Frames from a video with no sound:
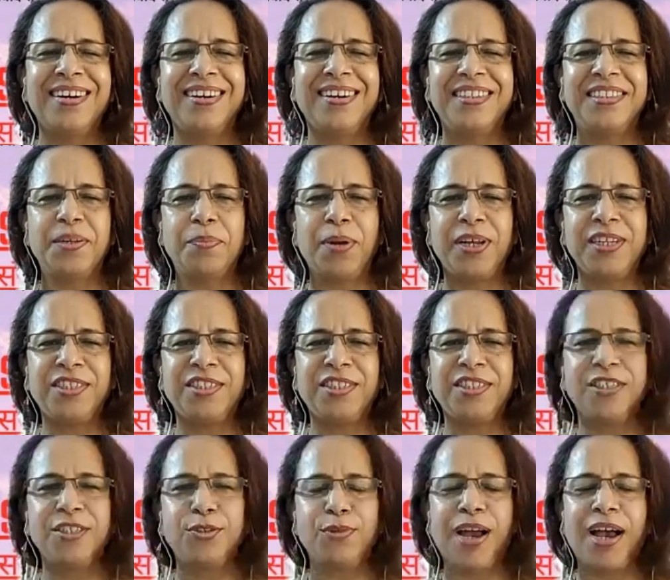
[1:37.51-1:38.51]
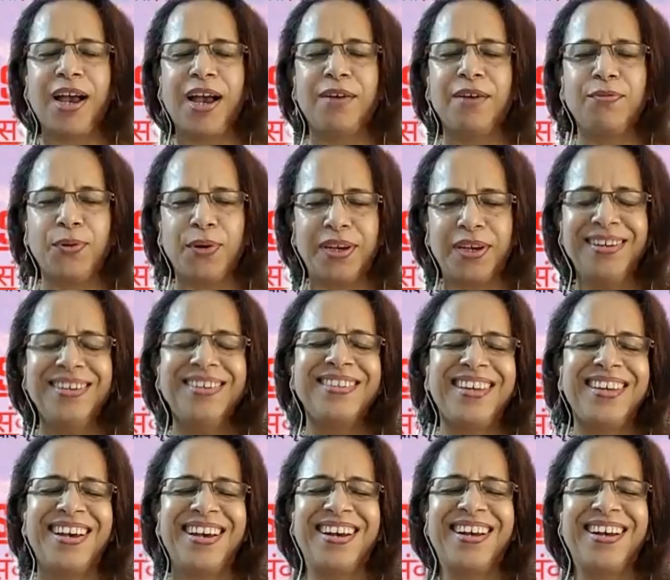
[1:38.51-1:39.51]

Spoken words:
It's a pleasure to have you here. Yeah.